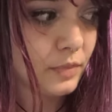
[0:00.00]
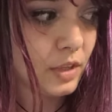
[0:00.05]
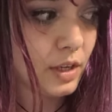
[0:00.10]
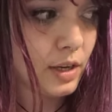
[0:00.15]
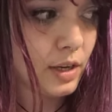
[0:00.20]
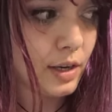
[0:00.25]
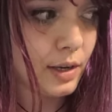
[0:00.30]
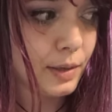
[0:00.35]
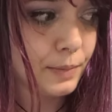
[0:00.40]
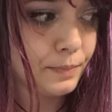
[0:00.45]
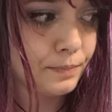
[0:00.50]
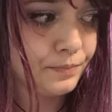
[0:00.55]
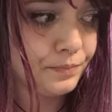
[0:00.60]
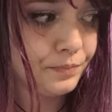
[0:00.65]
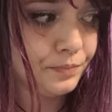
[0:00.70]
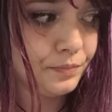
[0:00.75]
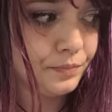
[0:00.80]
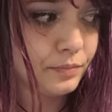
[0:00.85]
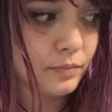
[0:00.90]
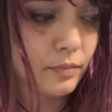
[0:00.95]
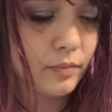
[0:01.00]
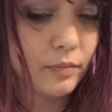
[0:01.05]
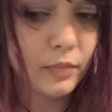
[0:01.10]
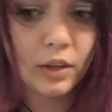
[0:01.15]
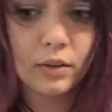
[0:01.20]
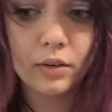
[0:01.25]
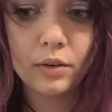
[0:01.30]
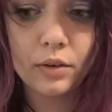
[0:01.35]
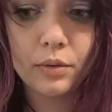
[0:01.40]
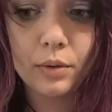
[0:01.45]
Yeah.
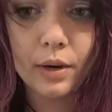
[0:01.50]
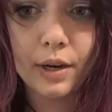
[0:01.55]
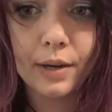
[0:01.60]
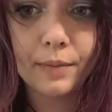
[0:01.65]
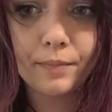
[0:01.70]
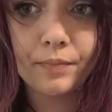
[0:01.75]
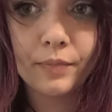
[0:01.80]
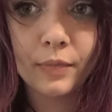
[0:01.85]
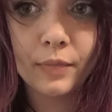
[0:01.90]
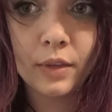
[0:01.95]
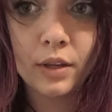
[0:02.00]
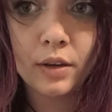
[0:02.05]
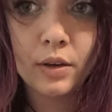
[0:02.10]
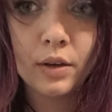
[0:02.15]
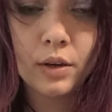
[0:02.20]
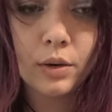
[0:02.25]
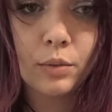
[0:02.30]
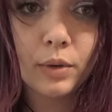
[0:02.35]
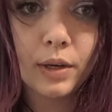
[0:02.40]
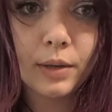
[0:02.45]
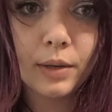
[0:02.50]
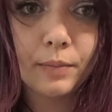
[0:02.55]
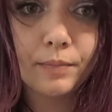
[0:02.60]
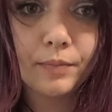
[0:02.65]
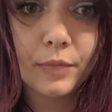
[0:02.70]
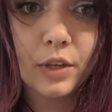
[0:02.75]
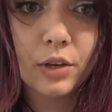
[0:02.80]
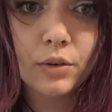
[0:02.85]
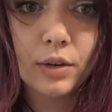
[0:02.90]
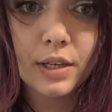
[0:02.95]
All right. Well,
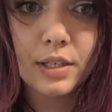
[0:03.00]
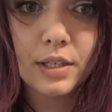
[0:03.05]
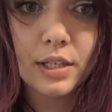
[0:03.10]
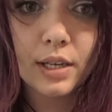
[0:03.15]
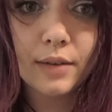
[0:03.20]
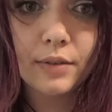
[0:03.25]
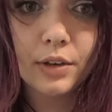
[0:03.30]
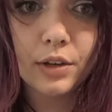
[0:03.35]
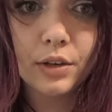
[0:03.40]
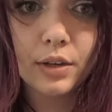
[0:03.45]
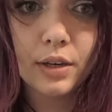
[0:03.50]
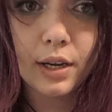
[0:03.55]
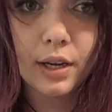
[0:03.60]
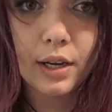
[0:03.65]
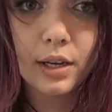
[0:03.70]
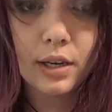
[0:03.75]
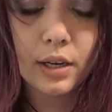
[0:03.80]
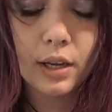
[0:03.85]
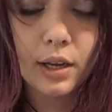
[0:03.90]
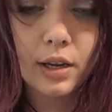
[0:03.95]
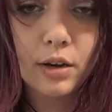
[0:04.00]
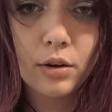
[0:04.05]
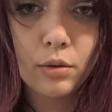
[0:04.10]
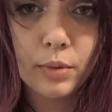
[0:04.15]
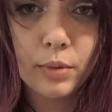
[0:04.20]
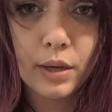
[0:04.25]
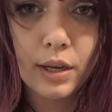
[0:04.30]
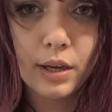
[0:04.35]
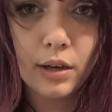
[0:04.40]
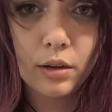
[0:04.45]
you guys have a good night, and I
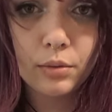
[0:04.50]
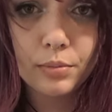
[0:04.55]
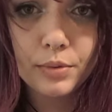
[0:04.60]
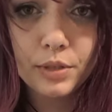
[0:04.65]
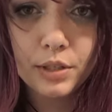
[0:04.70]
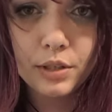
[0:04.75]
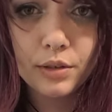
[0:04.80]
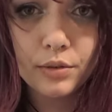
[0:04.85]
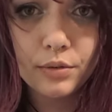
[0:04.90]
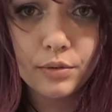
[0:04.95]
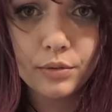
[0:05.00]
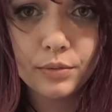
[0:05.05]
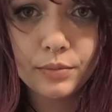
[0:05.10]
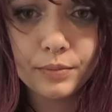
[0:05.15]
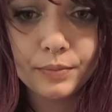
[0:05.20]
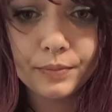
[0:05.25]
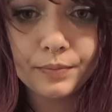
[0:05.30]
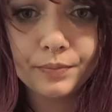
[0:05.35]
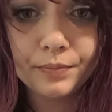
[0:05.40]
hope it helped you.